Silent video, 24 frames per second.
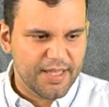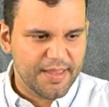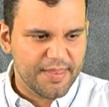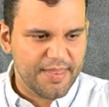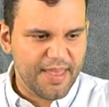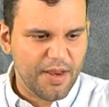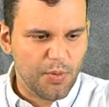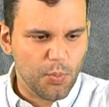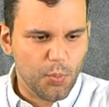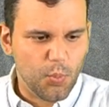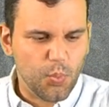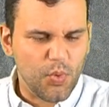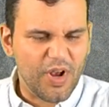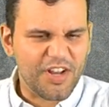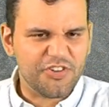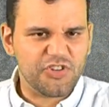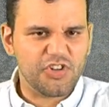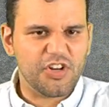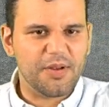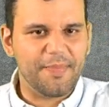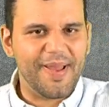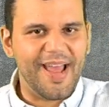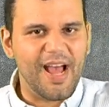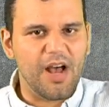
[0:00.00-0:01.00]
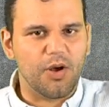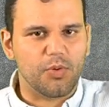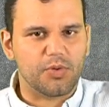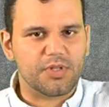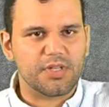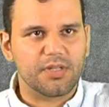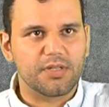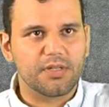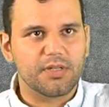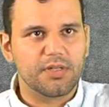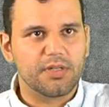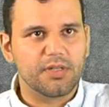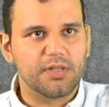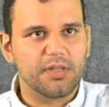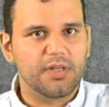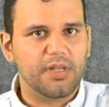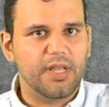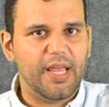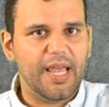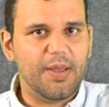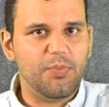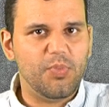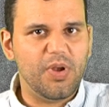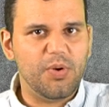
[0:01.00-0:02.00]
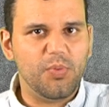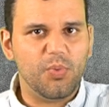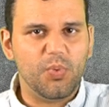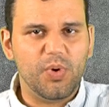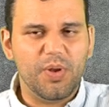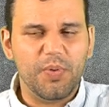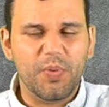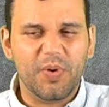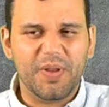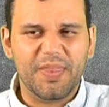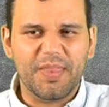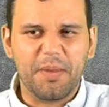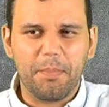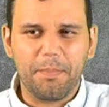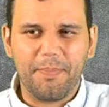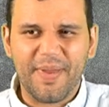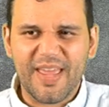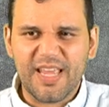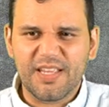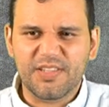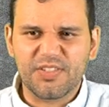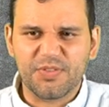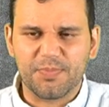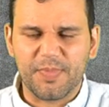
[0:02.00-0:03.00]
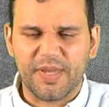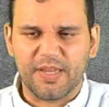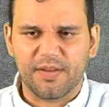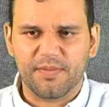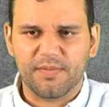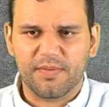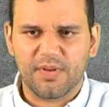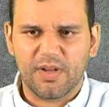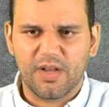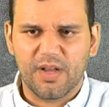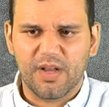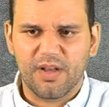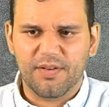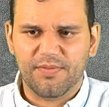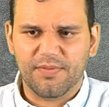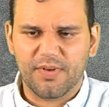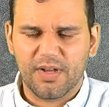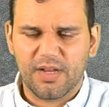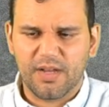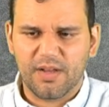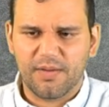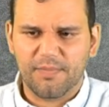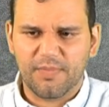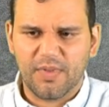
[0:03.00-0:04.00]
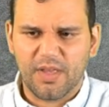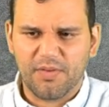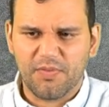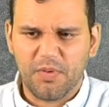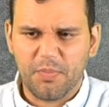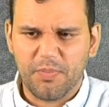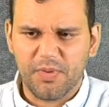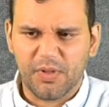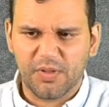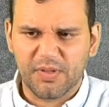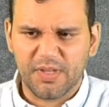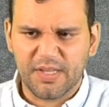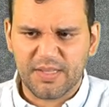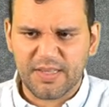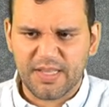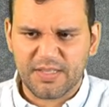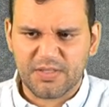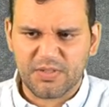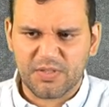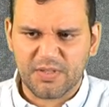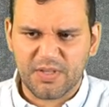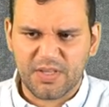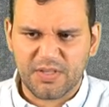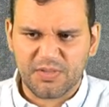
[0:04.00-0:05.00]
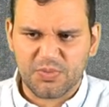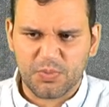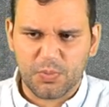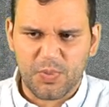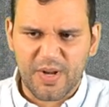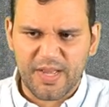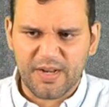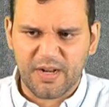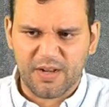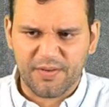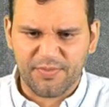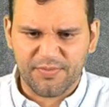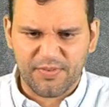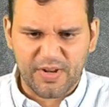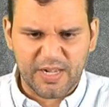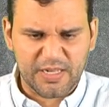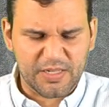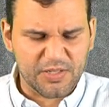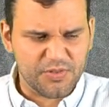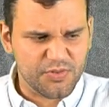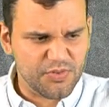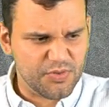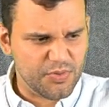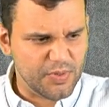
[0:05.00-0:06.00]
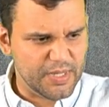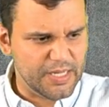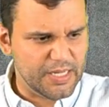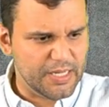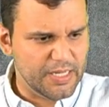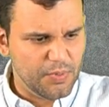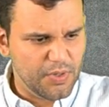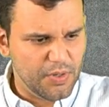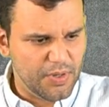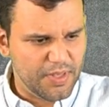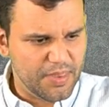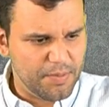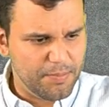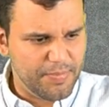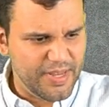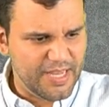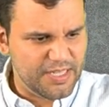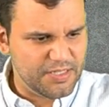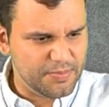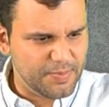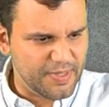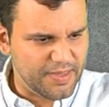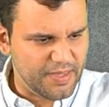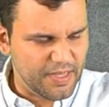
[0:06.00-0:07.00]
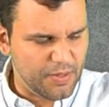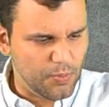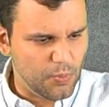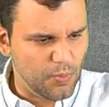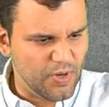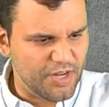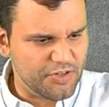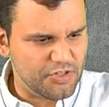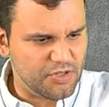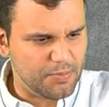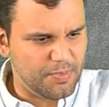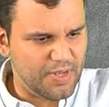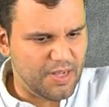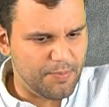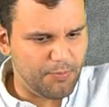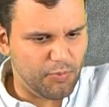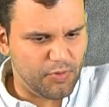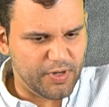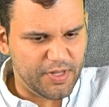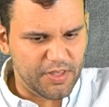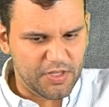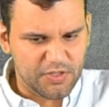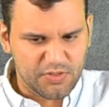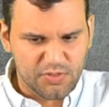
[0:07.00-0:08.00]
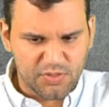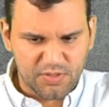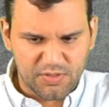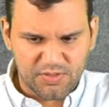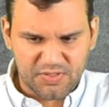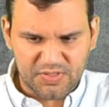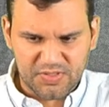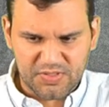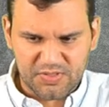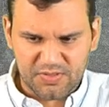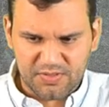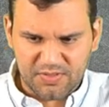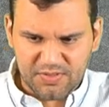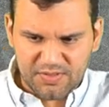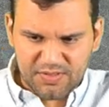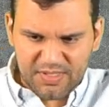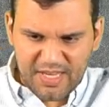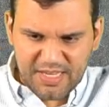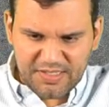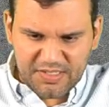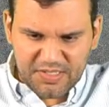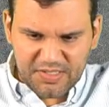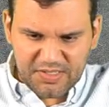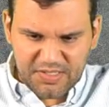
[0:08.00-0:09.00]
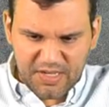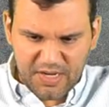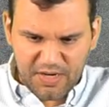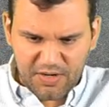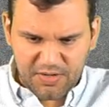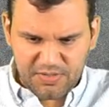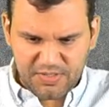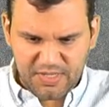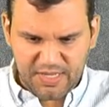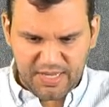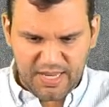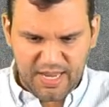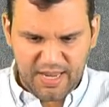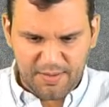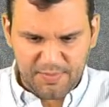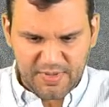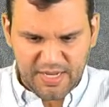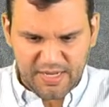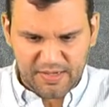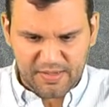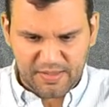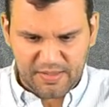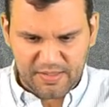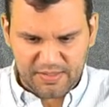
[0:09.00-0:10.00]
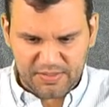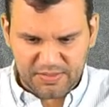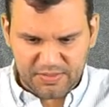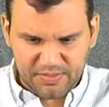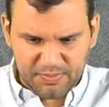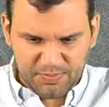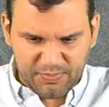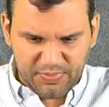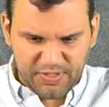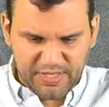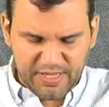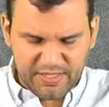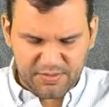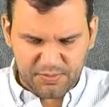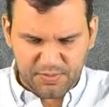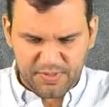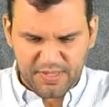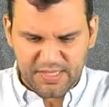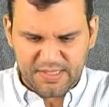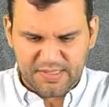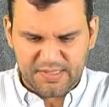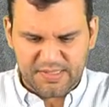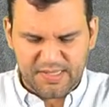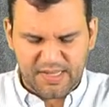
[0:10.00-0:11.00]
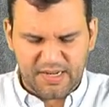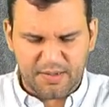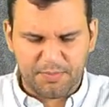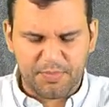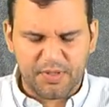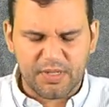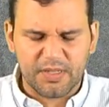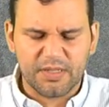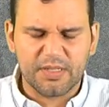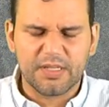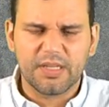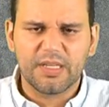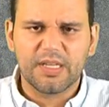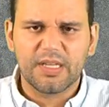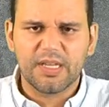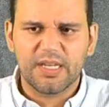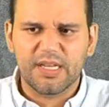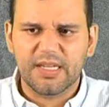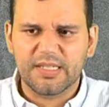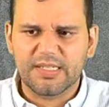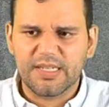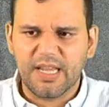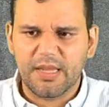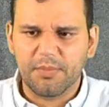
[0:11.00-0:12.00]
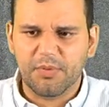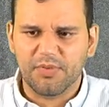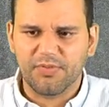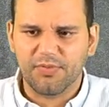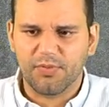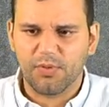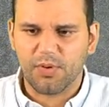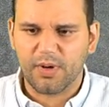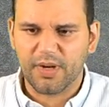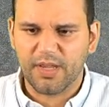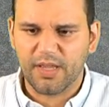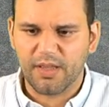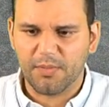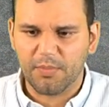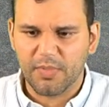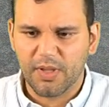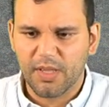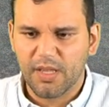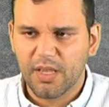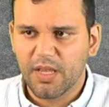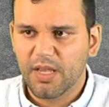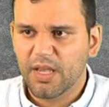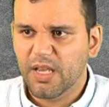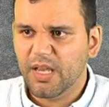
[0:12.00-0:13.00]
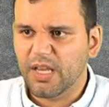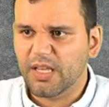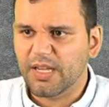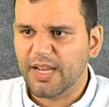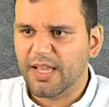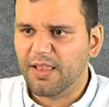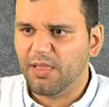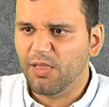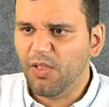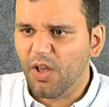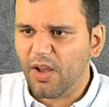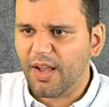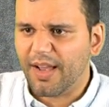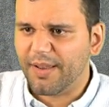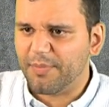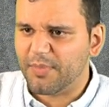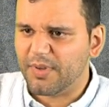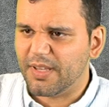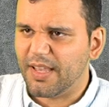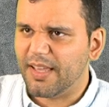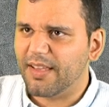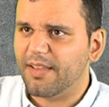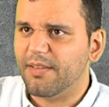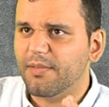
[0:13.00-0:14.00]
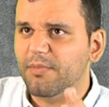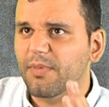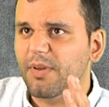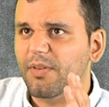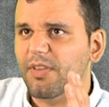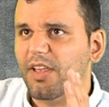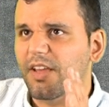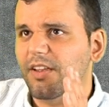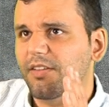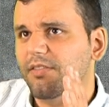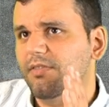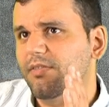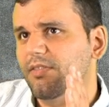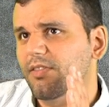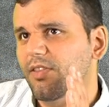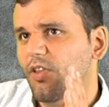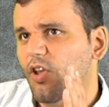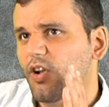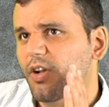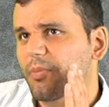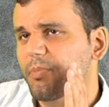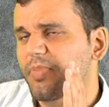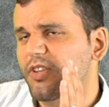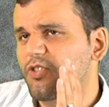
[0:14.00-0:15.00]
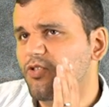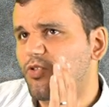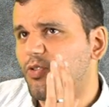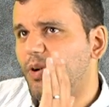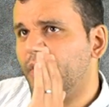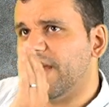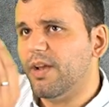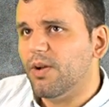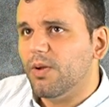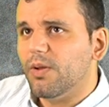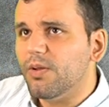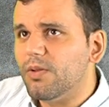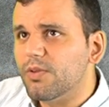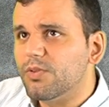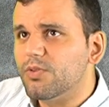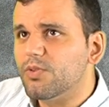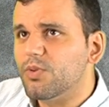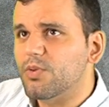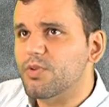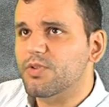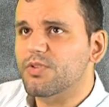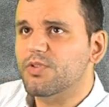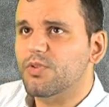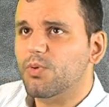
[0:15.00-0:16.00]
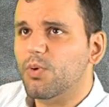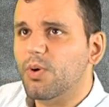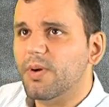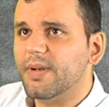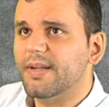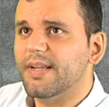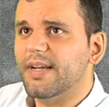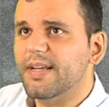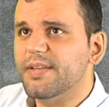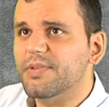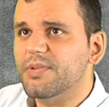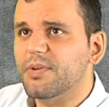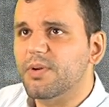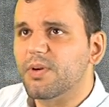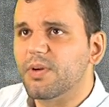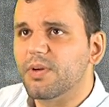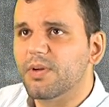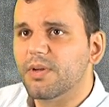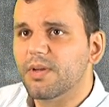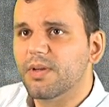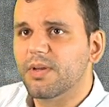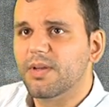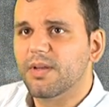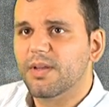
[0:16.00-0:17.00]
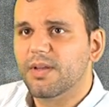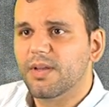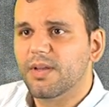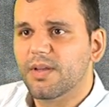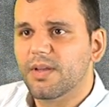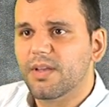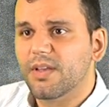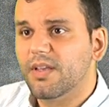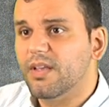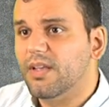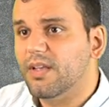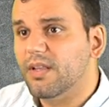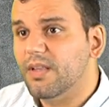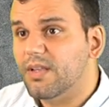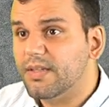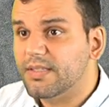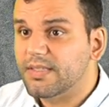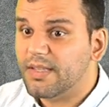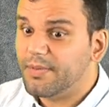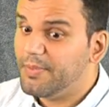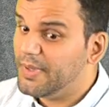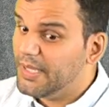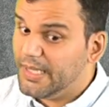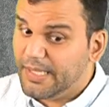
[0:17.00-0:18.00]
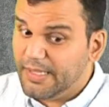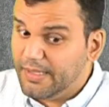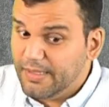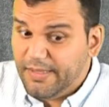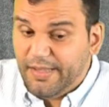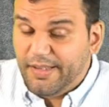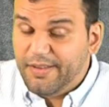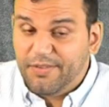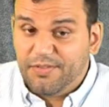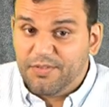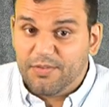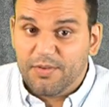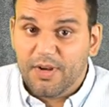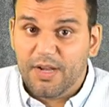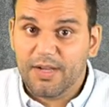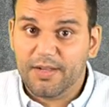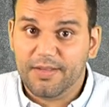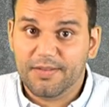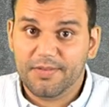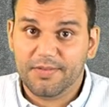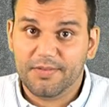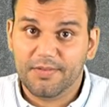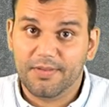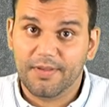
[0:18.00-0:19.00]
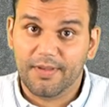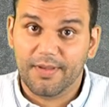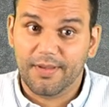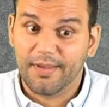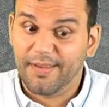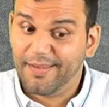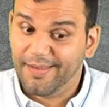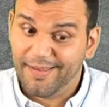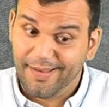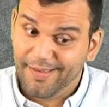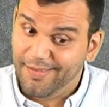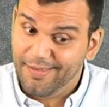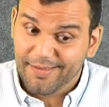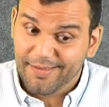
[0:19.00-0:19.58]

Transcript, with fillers: they rush him out. And we were, we were in the basement of, um, of a building that's that's right on Franklin Street. You're on the basement. they rush him up one of the two sets of stairs that came down to this place where they'd set up a, a table for him. And I look, I'm like, I like look a betrayal towards the organizer. He looks at me, like shrugs, and I